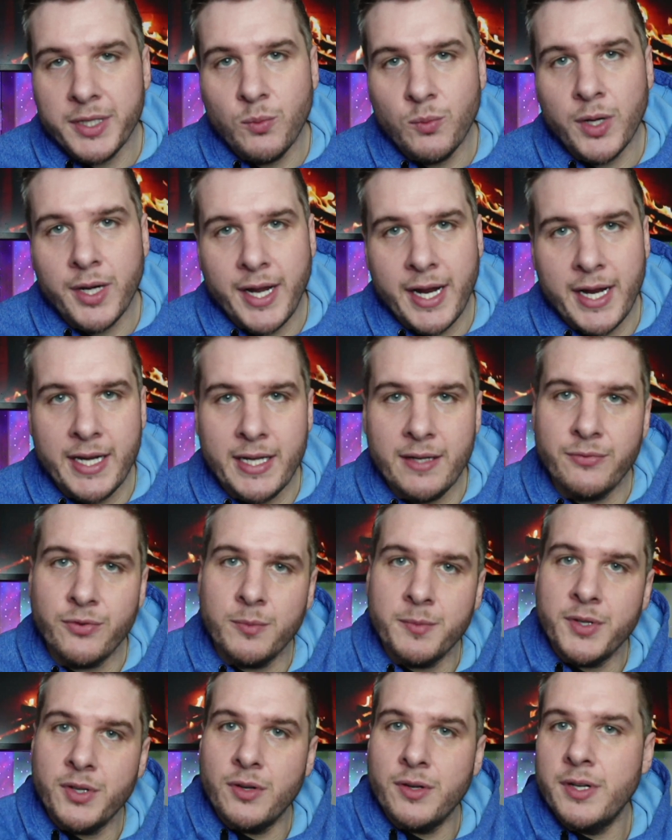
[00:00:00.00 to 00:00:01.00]
180 from
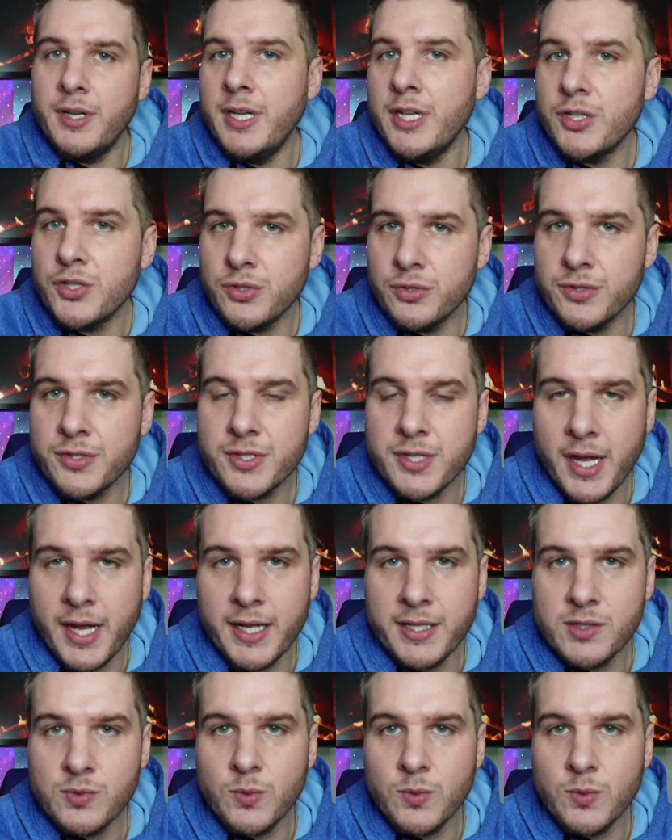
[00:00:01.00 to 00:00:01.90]
their initial stance,